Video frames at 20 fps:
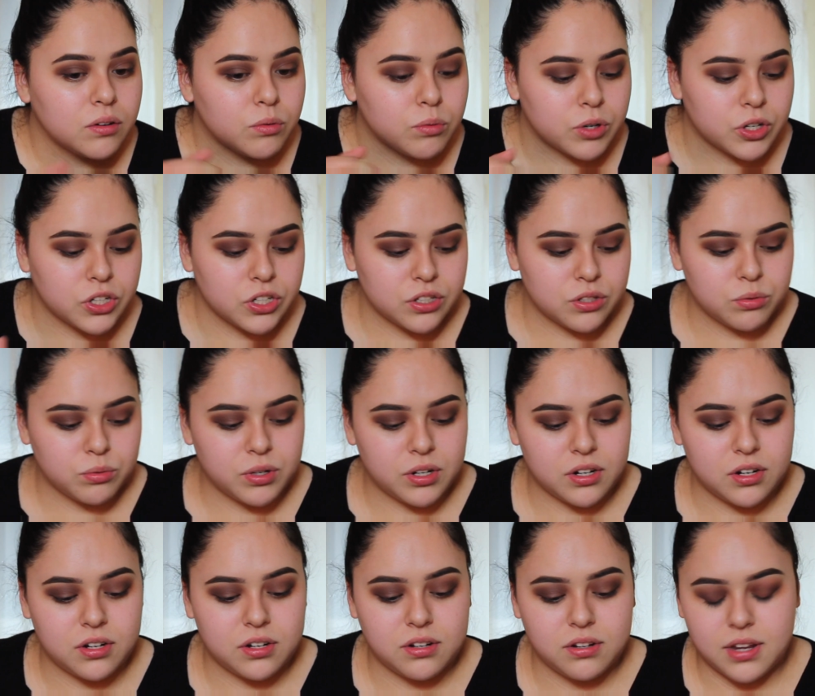We're just
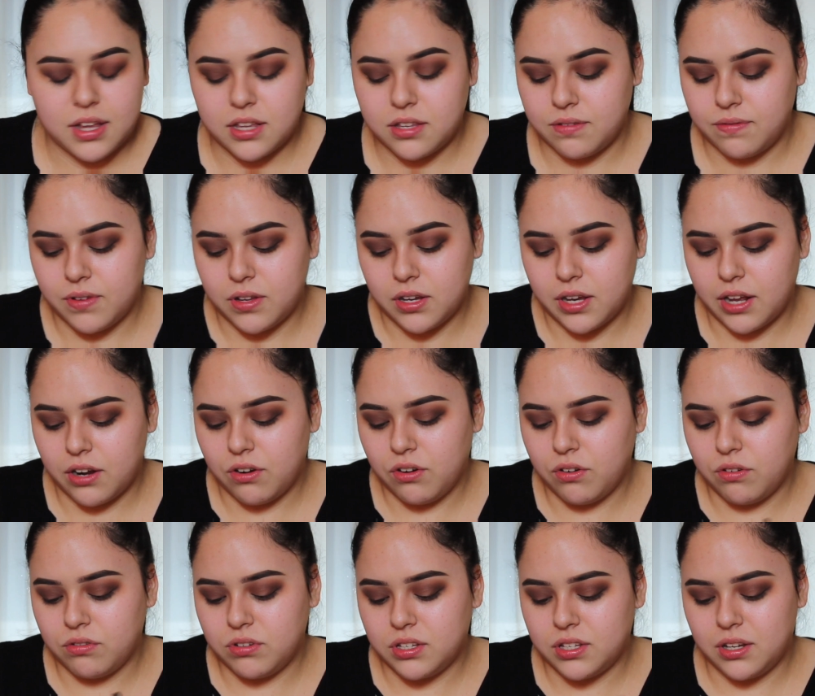weird as fuck. I don't
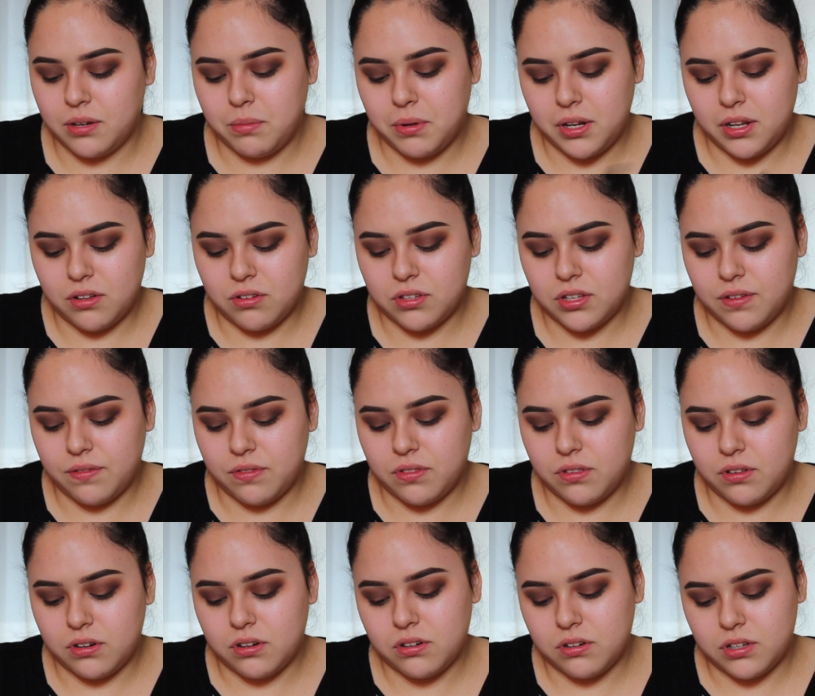know. Does anybody else
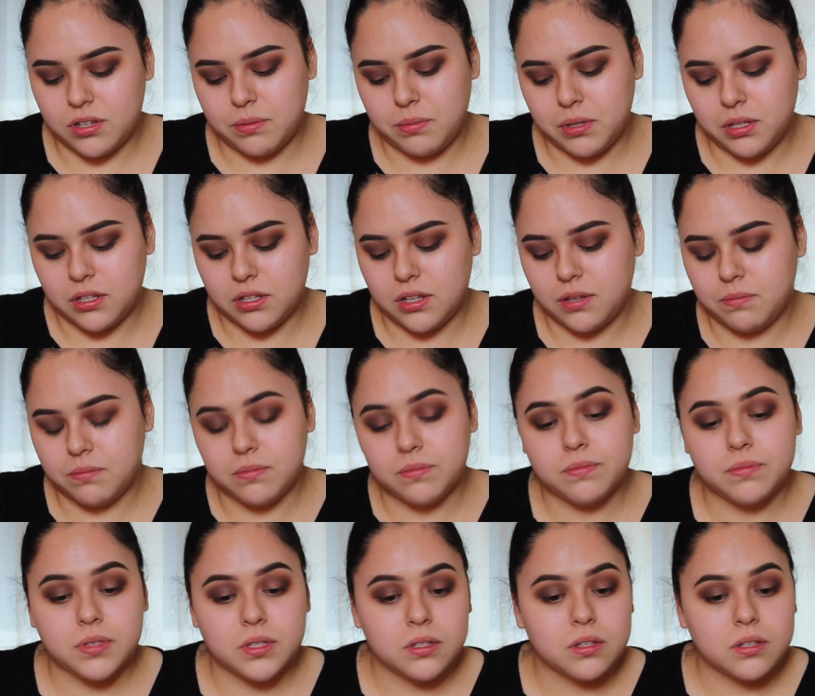give their sibling names?